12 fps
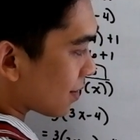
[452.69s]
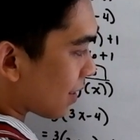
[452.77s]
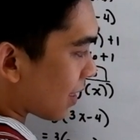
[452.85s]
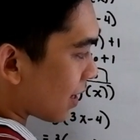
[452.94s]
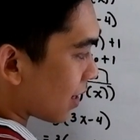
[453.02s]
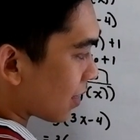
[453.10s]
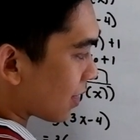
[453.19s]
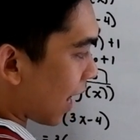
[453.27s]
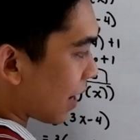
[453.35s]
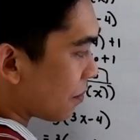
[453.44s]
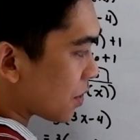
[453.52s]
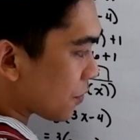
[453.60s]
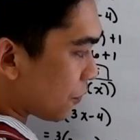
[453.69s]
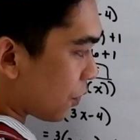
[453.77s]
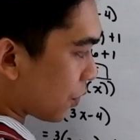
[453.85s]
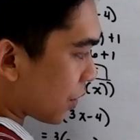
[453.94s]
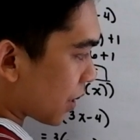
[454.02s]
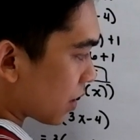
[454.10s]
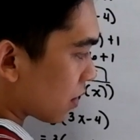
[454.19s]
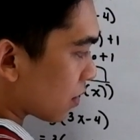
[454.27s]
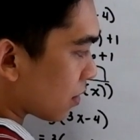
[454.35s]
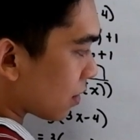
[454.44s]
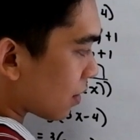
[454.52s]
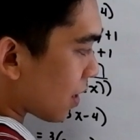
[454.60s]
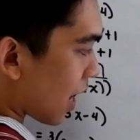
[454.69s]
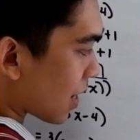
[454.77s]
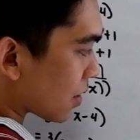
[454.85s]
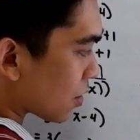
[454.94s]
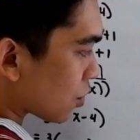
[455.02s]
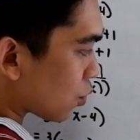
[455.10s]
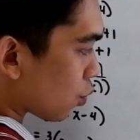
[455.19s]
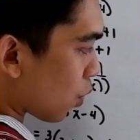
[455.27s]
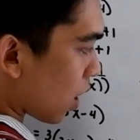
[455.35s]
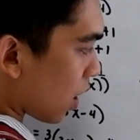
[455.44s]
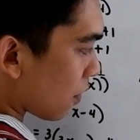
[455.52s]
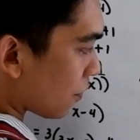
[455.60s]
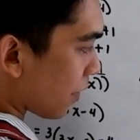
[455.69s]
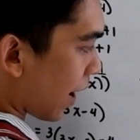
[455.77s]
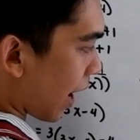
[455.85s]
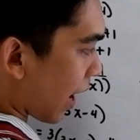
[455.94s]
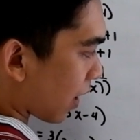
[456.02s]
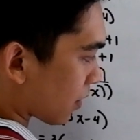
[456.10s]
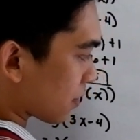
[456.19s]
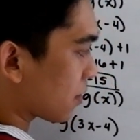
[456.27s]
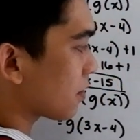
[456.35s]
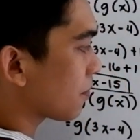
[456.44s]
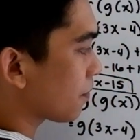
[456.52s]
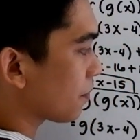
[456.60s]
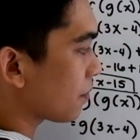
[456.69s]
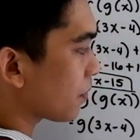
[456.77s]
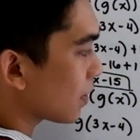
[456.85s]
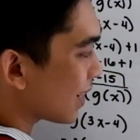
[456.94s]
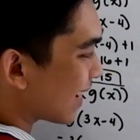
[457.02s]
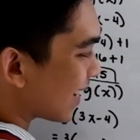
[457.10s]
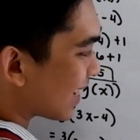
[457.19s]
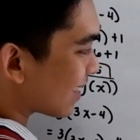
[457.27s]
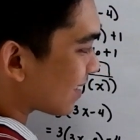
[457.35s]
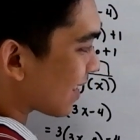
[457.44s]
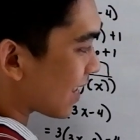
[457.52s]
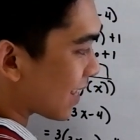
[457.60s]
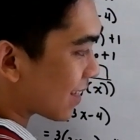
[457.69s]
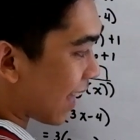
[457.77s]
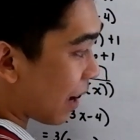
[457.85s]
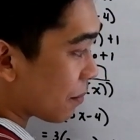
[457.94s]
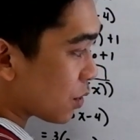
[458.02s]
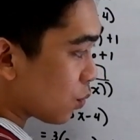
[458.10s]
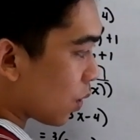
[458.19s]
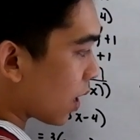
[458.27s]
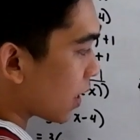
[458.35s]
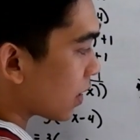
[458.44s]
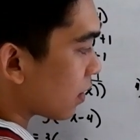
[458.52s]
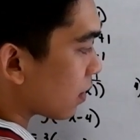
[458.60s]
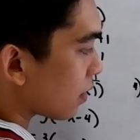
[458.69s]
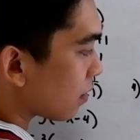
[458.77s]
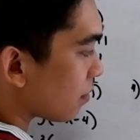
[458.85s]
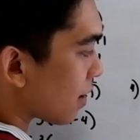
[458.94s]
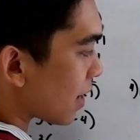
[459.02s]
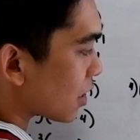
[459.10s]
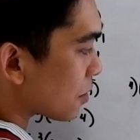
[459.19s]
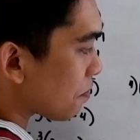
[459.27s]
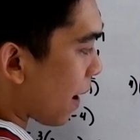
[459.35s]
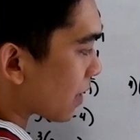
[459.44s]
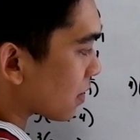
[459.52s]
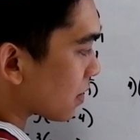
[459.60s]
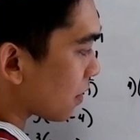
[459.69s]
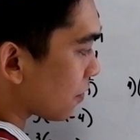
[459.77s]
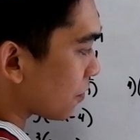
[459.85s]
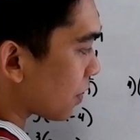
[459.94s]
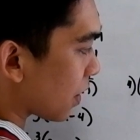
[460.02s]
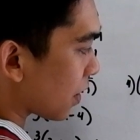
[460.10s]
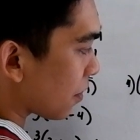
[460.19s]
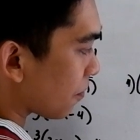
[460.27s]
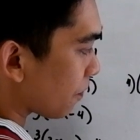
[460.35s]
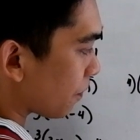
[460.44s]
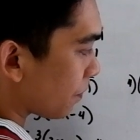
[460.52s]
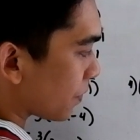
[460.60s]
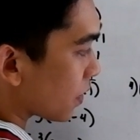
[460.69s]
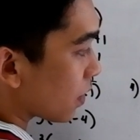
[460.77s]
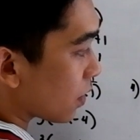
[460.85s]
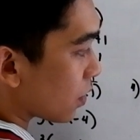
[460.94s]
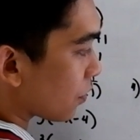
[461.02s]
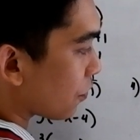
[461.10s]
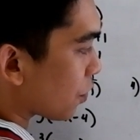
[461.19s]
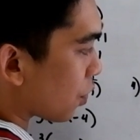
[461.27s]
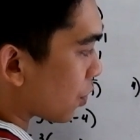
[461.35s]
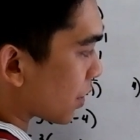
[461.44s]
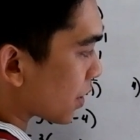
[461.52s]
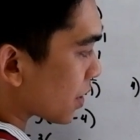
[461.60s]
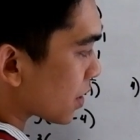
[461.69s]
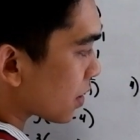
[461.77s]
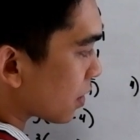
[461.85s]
3 times 4, that is 12x. 3 times 1, that is positive 3. Of